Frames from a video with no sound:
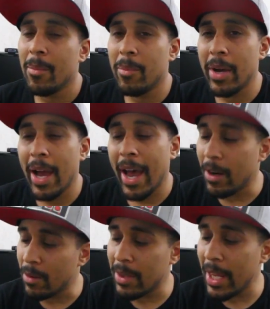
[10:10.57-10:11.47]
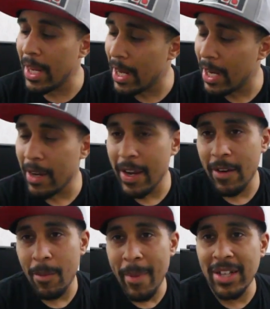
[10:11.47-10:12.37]
but I don't think it'll,
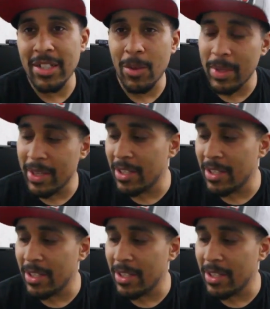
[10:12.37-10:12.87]
it'll match up with